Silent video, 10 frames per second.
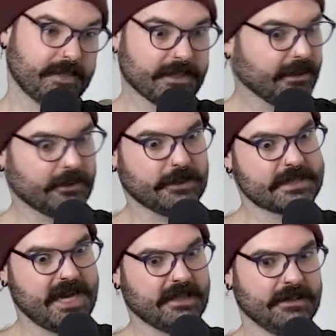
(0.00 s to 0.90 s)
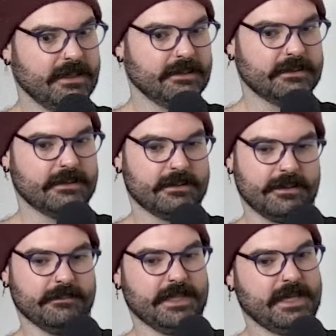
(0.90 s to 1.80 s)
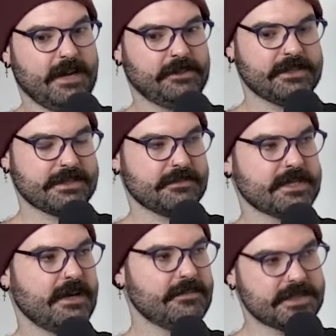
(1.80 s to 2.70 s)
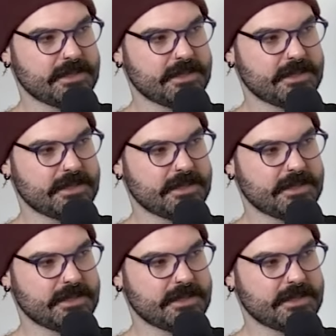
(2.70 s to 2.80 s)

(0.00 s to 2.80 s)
but then I go to tank night in Minneapolis sometimes.